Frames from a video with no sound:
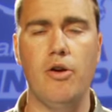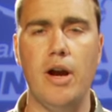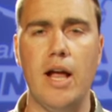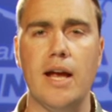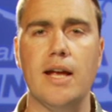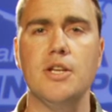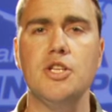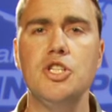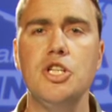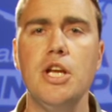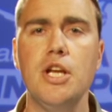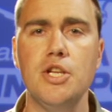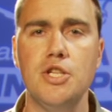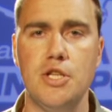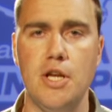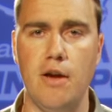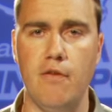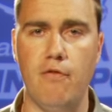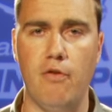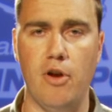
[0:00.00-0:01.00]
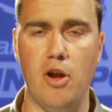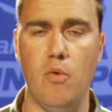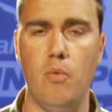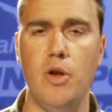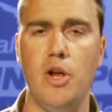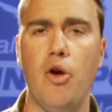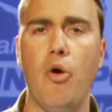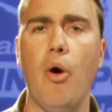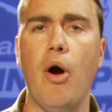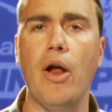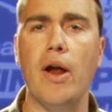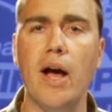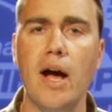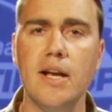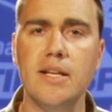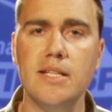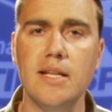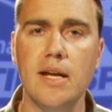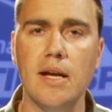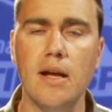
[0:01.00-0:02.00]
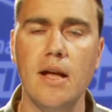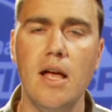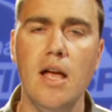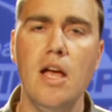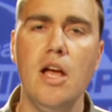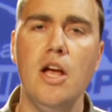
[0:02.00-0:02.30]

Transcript: or like a cheat sheet for you when you go out hunting.